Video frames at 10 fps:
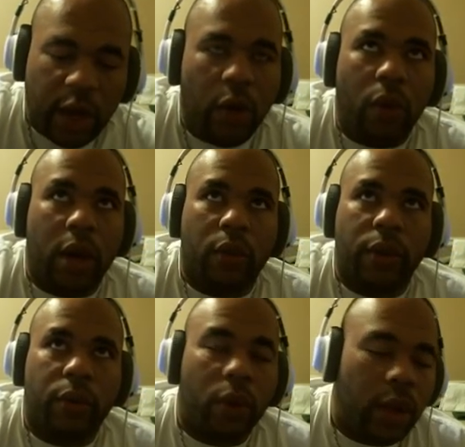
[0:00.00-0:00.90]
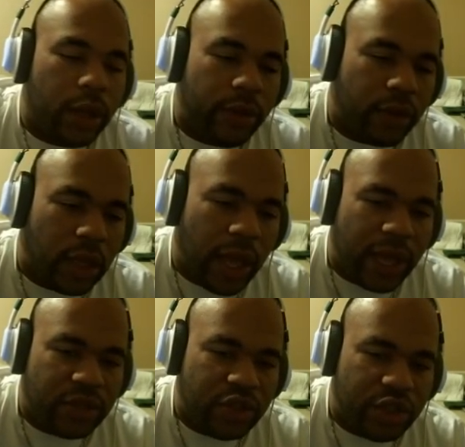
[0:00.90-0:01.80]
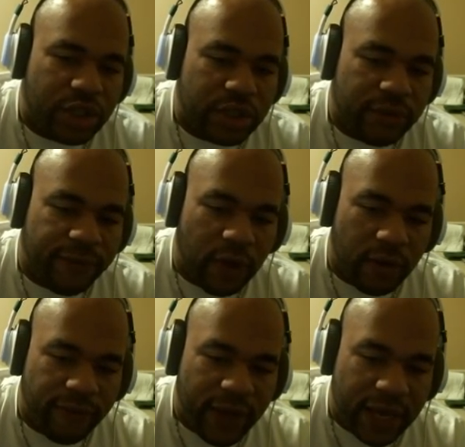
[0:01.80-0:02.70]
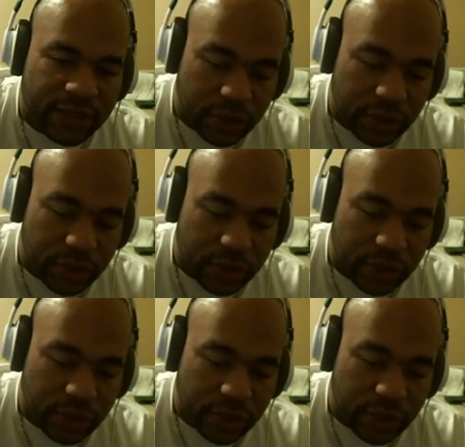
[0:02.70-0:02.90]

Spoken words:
they don't want to re-roll another class just to farm